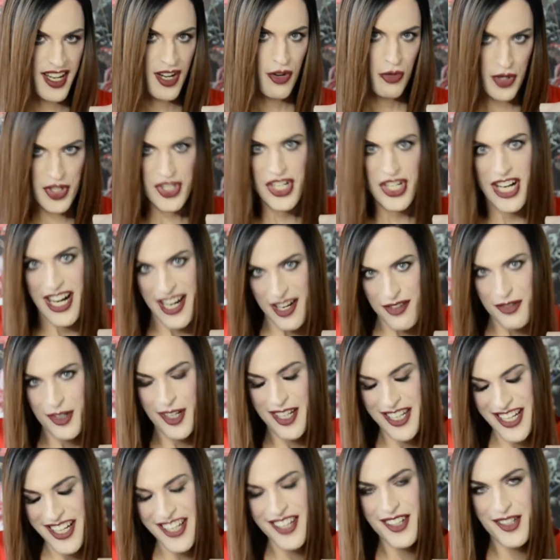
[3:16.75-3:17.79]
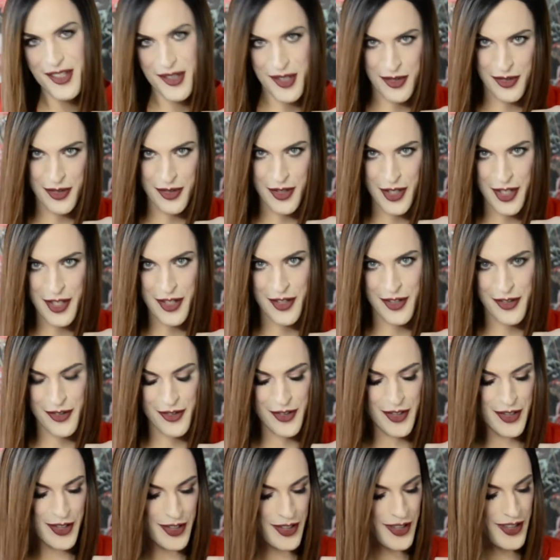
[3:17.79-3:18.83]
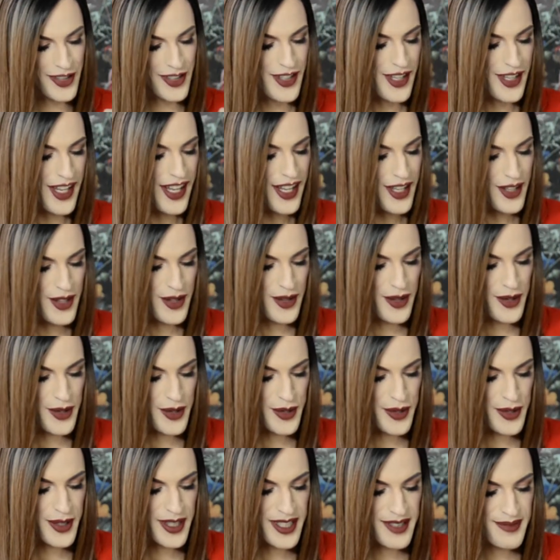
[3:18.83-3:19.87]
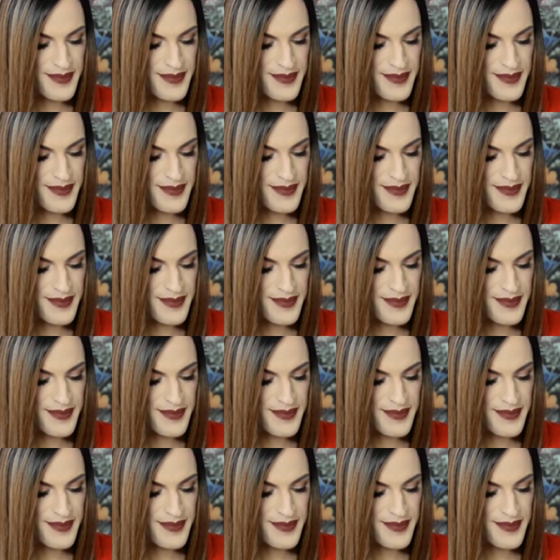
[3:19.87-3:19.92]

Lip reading: which I would like to avoid, of course. So